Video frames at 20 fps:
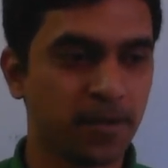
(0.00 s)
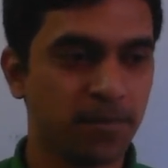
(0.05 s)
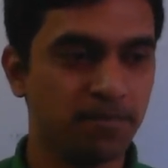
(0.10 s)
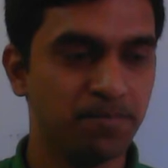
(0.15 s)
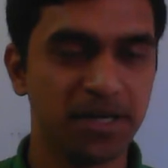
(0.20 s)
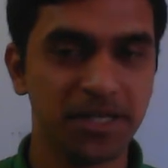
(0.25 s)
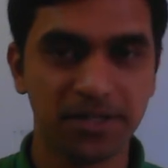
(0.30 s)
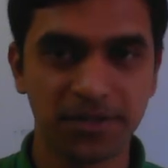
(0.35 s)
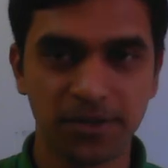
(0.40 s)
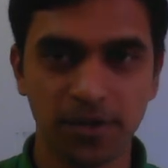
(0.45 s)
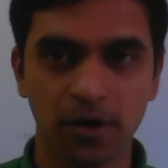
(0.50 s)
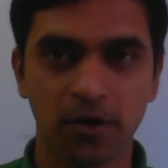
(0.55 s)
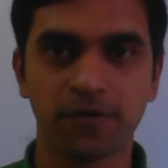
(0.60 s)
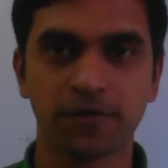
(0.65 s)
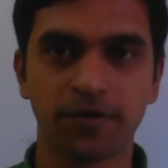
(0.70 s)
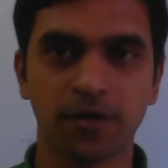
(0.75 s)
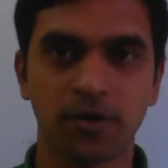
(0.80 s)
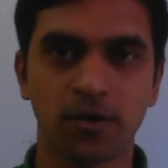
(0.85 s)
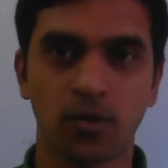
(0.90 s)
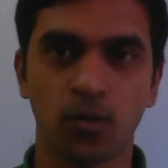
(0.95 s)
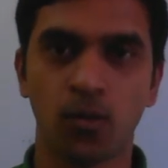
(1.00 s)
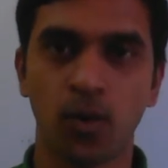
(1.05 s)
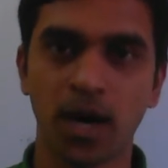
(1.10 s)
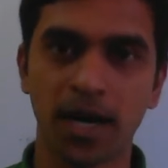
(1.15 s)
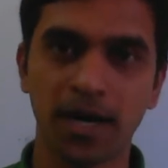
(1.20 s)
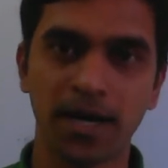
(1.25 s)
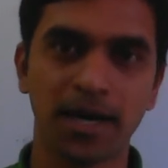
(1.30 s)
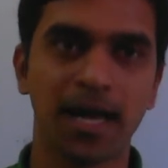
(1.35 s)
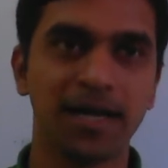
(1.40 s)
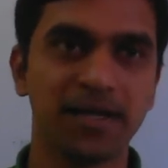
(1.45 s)
bits of
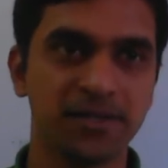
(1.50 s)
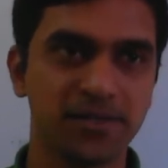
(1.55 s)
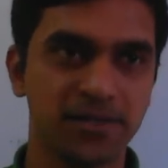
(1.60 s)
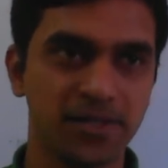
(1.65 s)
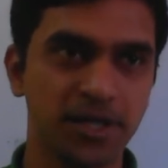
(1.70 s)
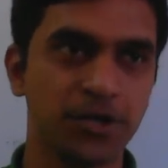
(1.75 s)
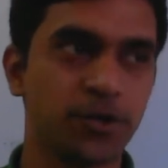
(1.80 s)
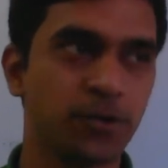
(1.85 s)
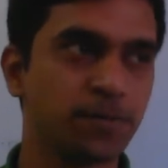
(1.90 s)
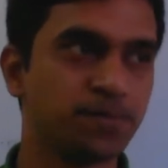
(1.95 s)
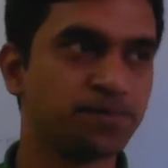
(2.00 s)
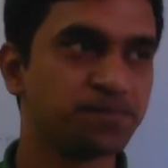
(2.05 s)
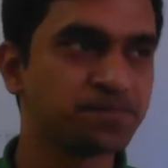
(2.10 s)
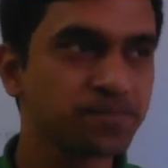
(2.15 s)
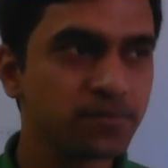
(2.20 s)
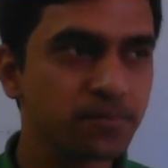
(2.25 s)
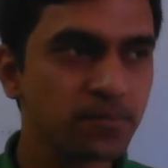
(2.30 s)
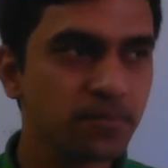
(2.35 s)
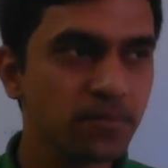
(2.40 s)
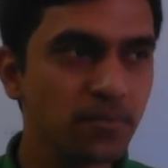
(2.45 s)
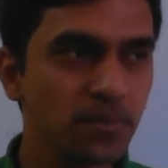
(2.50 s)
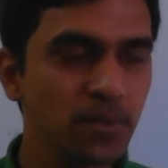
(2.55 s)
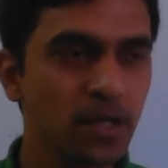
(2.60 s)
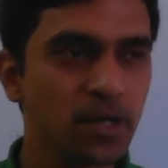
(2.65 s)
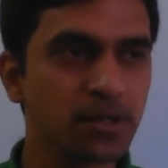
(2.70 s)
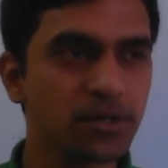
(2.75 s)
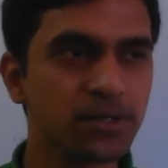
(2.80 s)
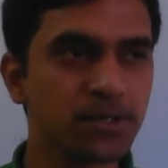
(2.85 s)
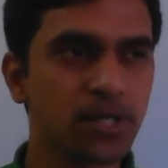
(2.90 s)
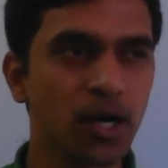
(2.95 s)
1 and 0.
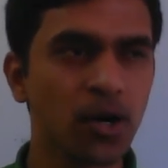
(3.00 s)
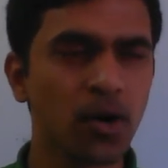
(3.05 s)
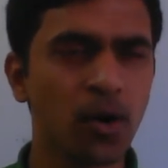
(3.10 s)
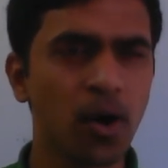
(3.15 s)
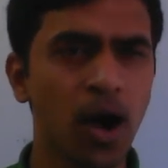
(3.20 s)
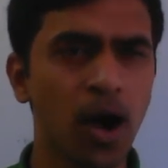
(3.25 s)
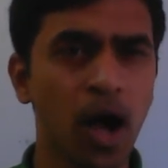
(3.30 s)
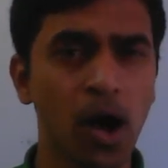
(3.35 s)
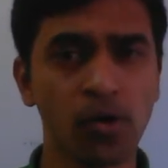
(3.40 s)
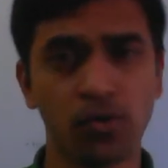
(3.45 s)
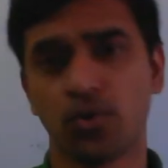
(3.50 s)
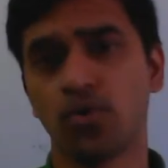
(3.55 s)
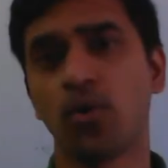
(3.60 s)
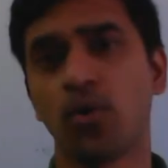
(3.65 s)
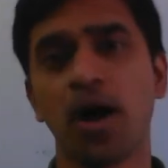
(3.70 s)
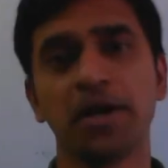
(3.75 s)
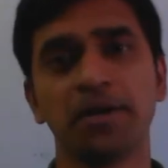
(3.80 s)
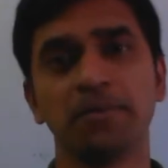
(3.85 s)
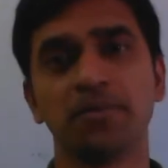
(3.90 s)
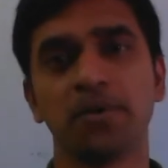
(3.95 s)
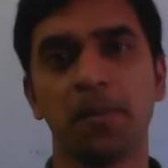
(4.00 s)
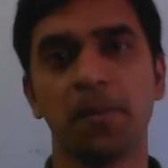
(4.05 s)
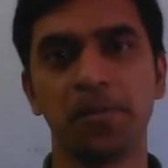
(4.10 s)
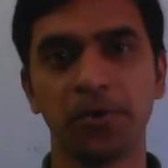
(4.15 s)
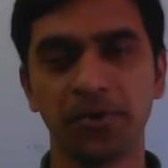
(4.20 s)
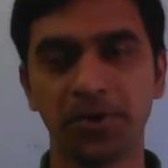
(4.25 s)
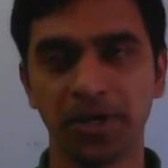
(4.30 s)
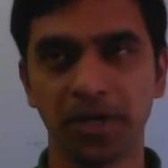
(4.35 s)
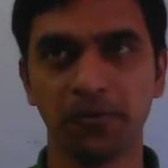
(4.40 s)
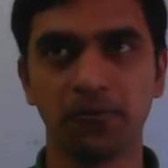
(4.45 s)
So how quantum
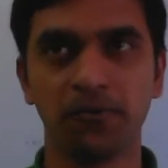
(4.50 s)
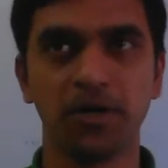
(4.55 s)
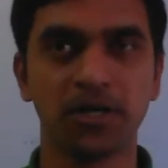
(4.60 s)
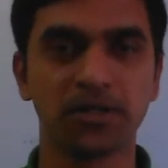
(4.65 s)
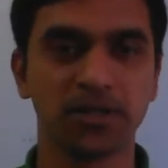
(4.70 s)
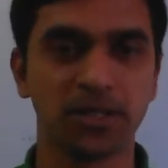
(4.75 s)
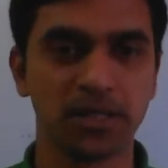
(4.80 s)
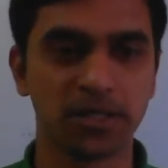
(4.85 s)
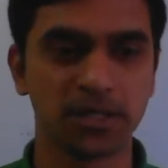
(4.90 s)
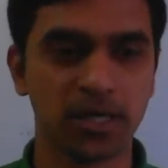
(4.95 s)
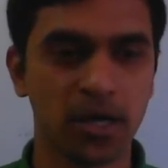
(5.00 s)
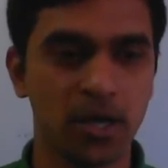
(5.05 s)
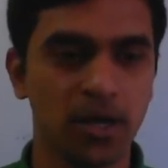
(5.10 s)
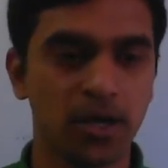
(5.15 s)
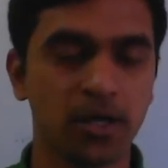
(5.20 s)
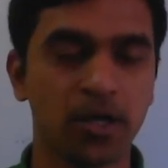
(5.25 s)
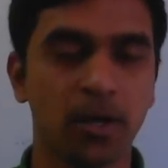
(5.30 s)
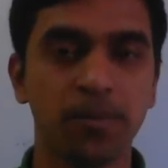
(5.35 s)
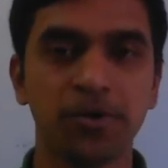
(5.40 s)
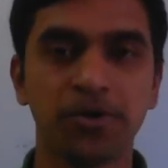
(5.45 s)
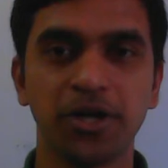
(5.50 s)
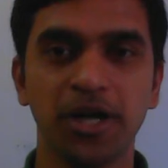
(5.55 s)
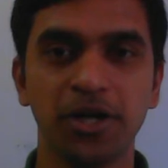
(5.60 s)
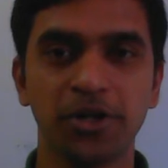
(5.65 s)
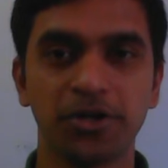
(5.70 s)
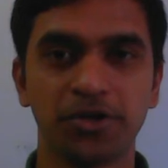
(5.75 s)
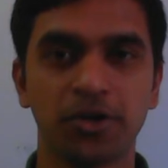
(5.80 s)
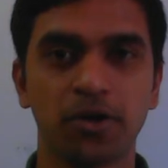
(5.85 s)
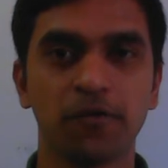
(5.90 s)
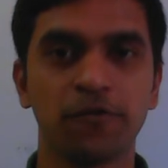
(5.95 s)
computing works is
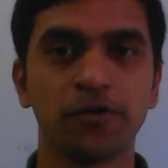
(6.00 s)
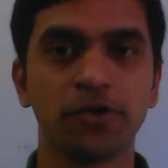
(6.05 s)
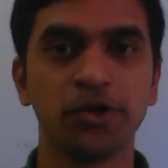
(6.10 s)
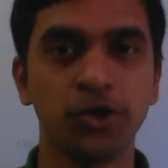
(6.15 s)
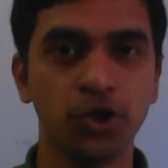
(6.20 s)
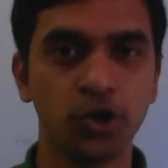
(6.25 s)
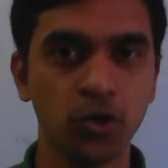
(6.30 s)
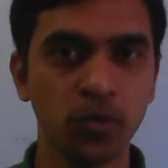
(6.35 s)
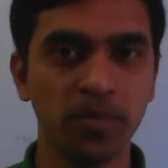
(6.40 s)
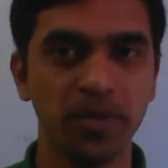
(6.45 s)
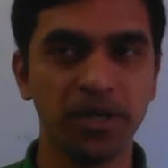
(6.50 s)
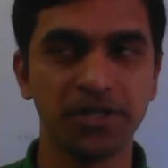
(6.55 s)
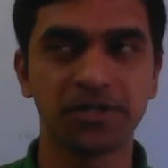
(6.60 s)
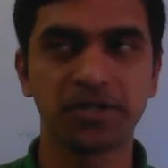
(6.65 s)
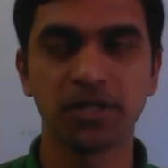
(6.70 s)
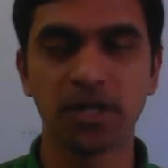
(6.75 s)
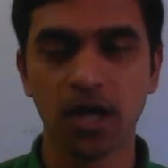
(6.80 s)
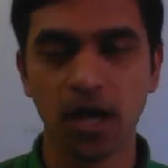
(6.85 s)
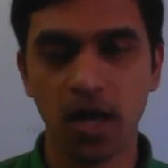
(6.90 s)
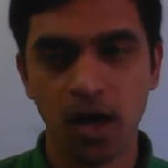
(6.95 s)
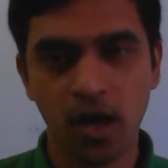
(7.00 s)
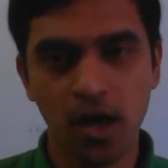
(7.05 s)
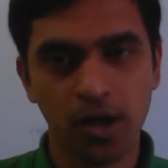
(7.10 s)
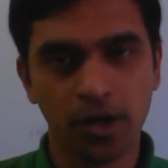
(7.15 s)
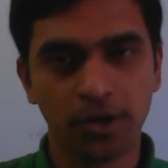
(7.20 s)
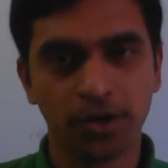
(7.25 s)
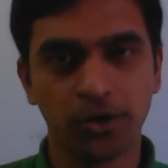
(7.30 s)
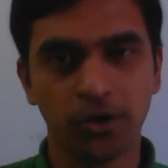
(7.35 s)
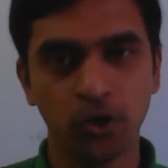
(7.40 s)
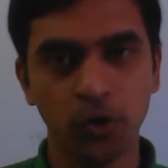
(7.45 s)
computation of qubits.
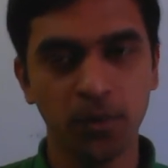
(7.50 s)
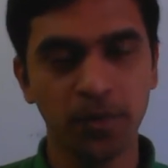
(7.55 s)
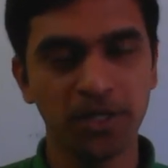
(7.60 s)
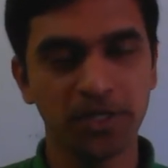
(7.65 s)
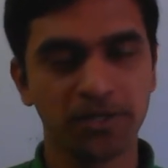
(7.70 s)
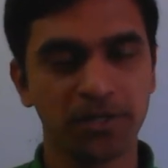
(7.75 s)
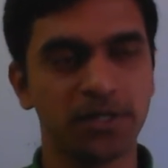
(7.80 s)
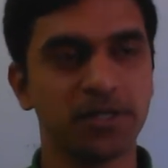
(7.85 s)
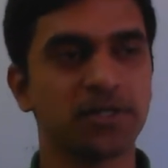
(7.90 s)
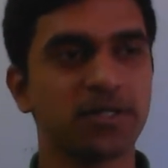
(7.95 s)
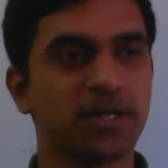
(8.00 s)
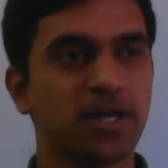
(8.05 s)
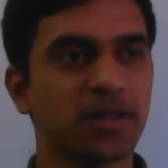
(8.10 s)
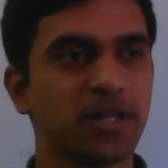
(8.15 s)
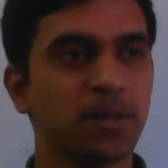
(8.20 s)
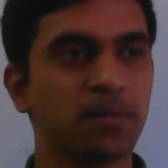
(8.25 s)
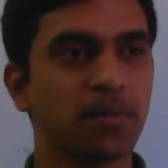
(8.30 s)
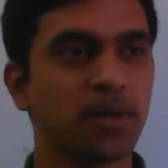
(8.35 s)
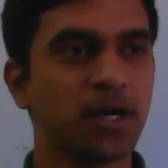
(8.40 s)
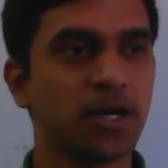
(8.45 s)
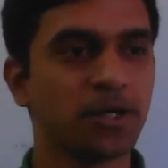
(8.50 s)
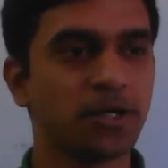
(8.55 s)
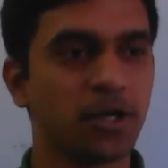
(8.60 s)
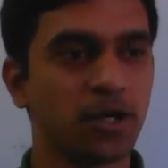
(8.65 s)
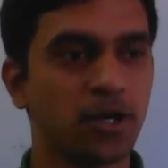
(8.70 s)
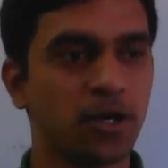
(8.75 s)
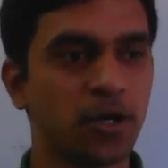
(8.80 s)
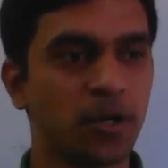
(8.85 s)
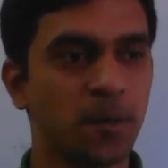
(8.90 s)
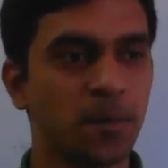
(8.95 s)
Qubits is nothing
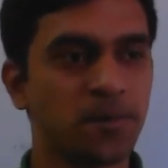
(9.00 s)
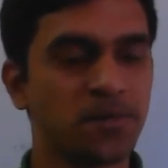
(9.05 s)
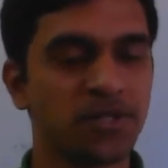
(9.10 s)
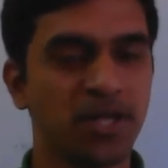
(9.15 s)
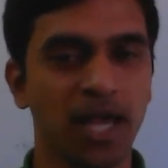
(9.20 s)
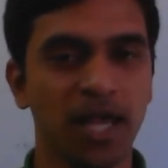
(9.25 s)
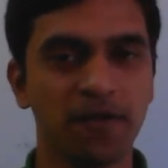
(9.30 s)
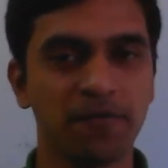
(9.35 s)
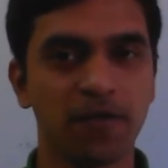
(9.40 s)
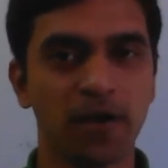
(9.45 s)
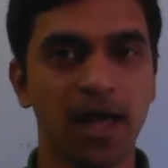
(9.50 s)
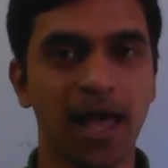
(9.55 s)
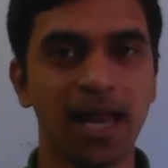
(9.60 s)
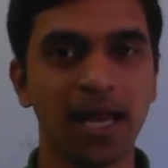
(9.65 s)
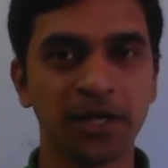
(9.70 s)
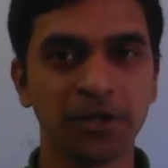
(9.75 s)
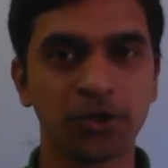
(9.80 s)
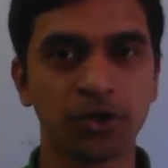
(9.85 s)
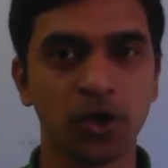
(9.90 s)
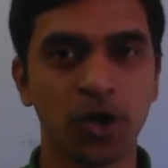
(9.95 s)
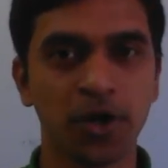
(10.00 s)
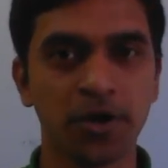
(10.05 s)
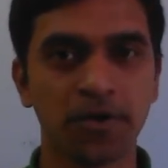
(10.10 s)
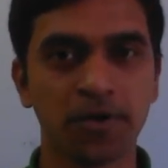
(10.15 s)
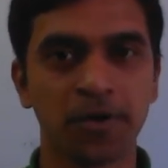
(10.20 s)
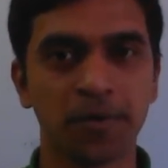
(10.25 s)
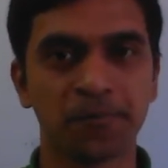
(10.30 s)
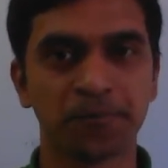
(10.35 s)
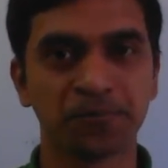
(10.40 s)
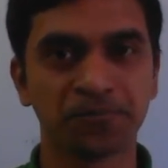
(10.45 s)
but say if an electron
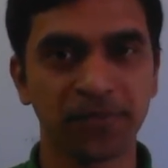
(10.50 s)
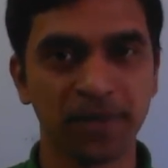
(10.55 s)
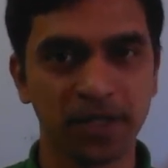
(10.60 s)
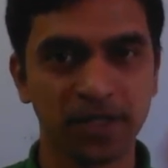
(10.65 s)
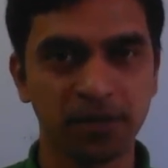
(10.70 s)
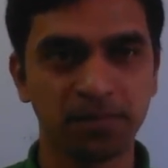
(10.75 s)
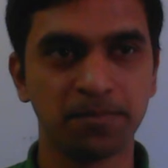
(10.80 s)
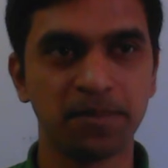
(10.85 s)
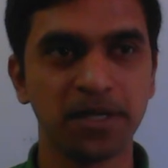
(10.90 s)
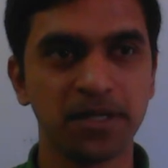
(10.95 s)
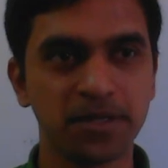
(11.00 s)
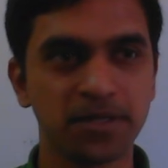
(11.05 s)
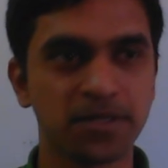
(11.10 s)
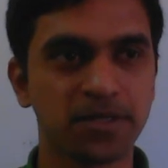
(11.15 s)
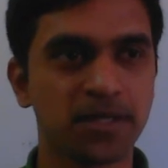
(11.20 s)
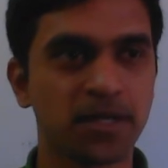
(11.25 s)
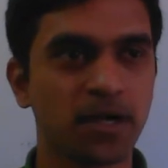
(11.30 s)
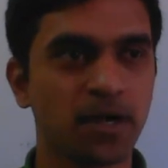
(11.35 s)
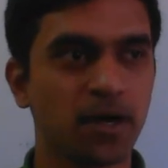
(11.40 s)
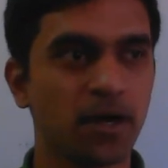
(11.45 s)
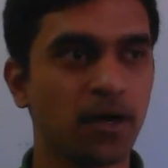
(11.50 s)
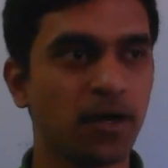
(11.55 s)
spins,